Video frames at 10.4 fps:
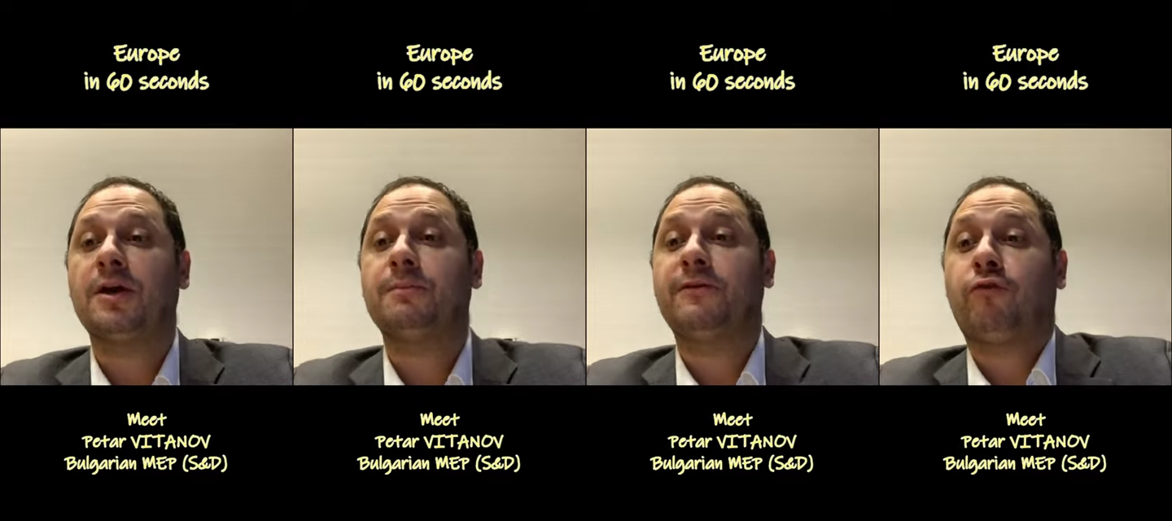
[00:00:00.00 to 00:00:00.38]

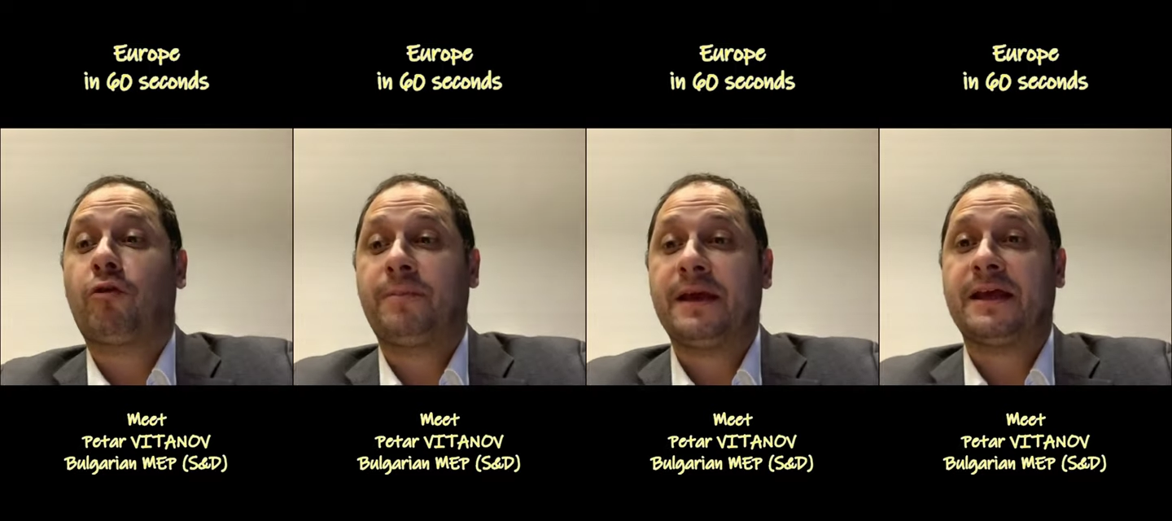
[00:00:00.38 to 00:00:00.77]

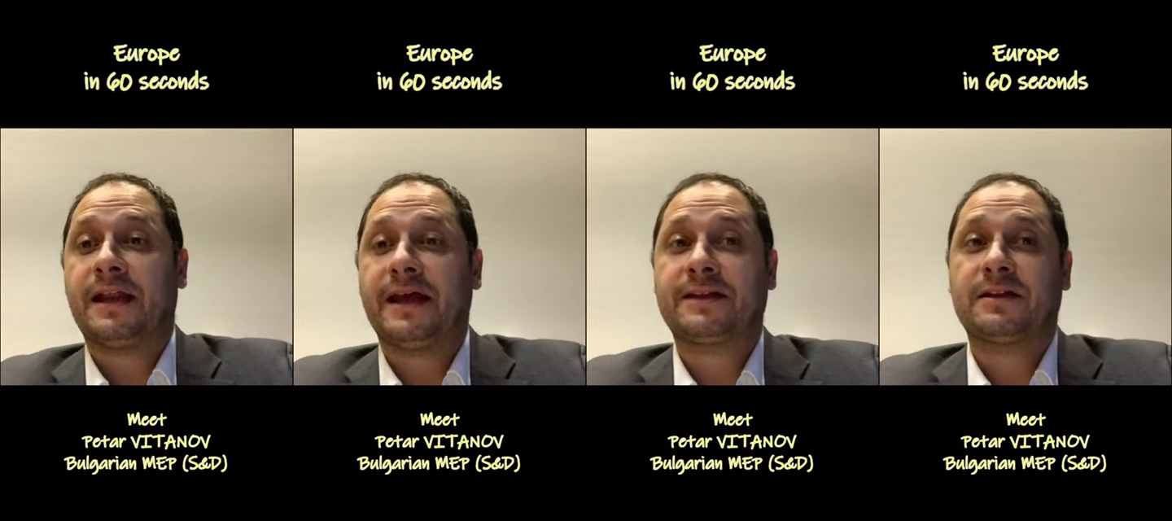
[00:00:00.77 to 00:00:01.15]
Before being
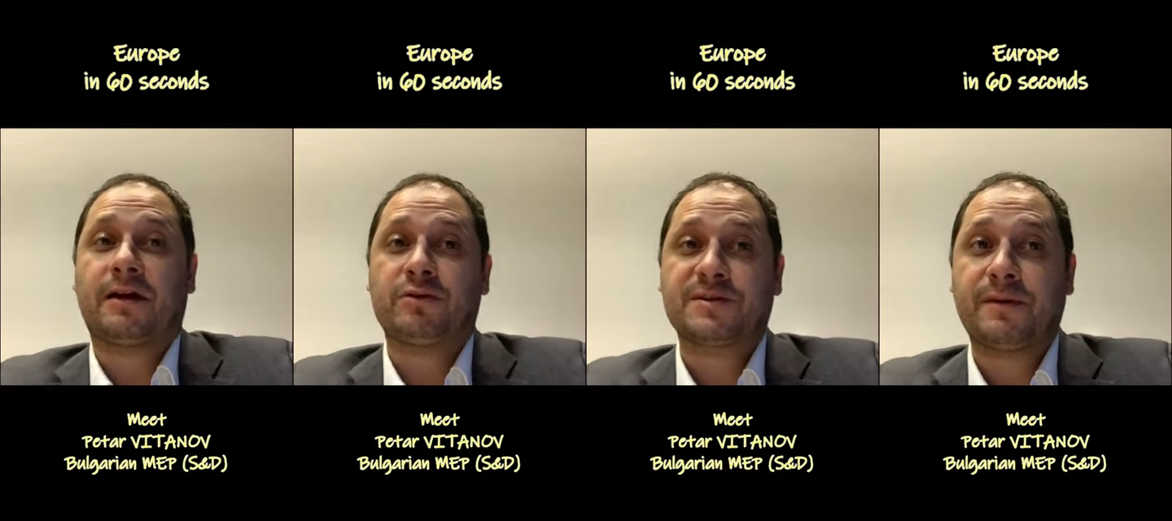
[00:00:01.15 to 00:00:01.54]
elected, I
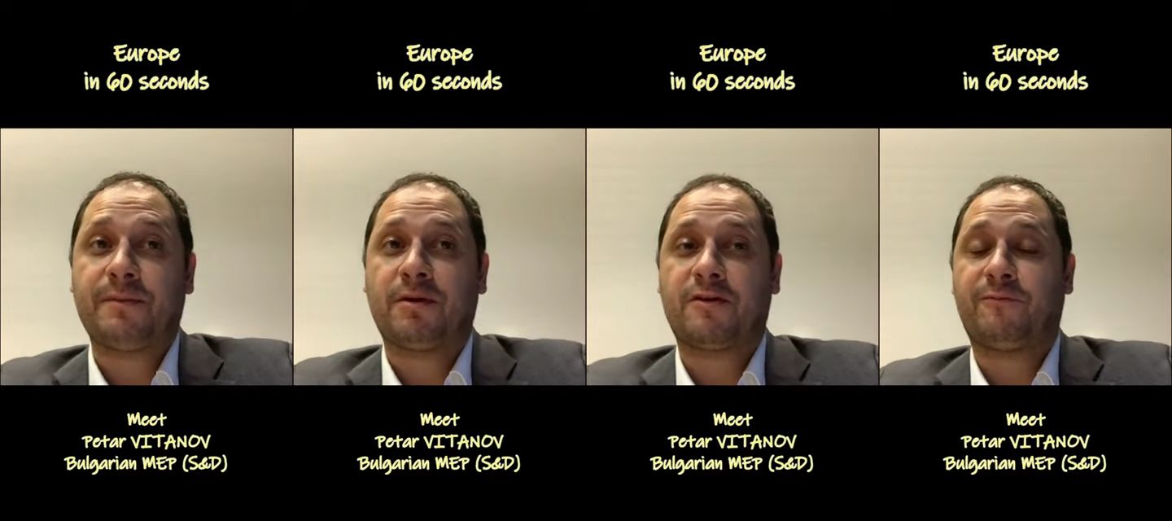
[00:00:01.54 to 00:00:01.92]
was
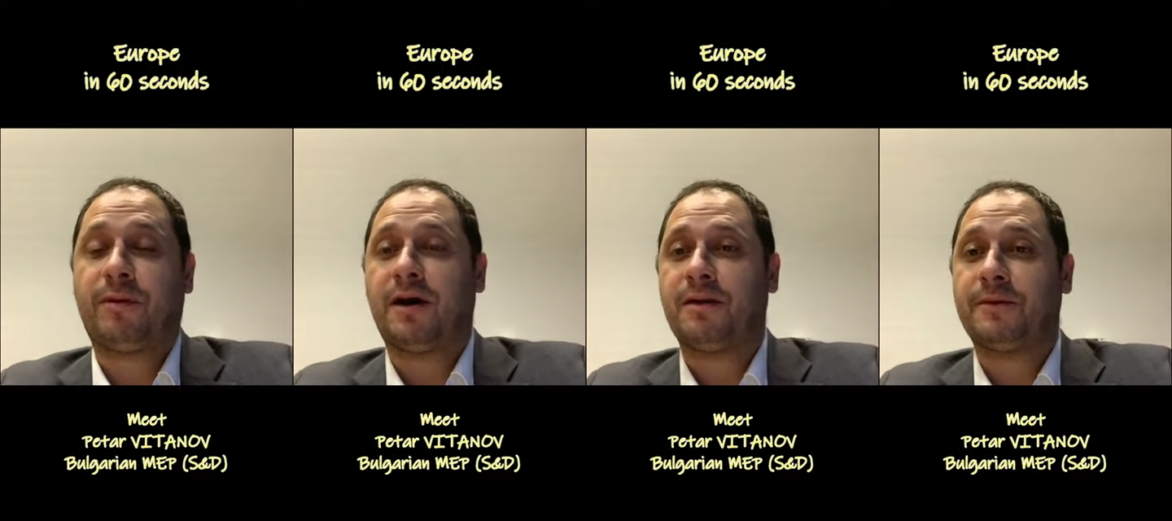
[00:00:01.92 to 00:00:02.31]
member of
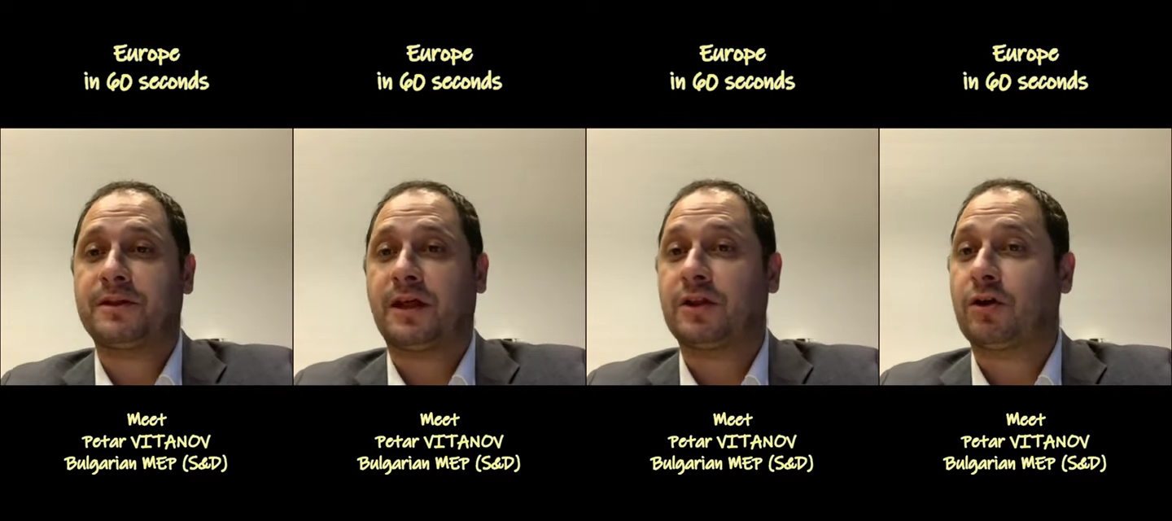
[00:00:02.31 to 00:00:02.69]

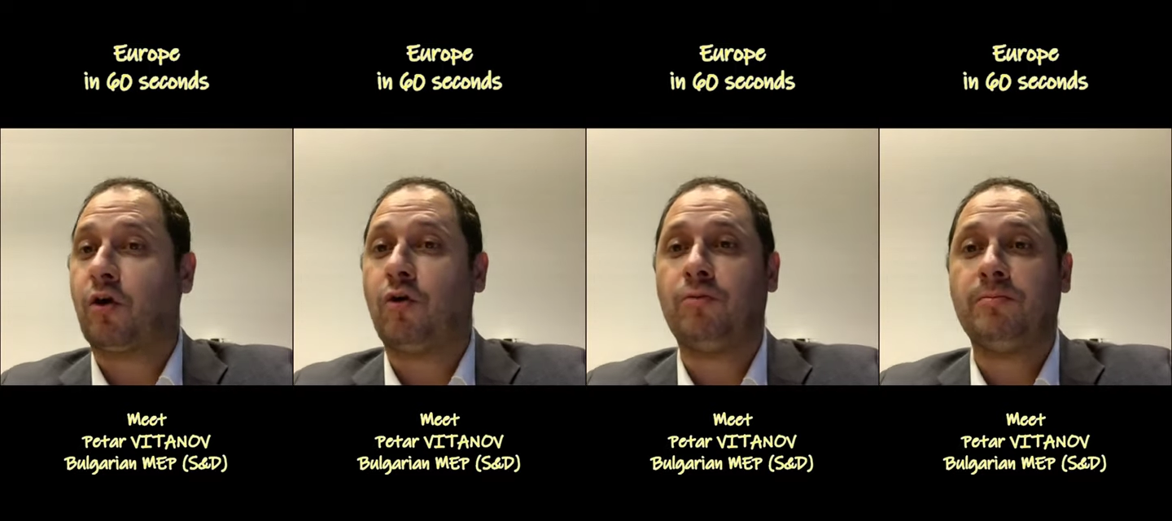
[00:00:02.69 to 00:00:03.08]
Parliament at
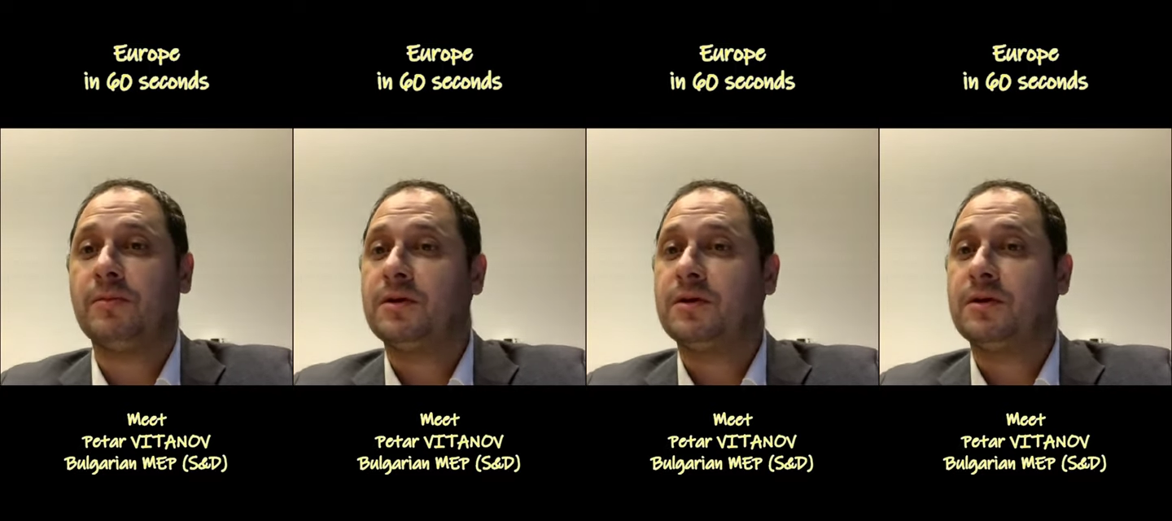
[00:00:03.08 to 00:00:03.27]
home.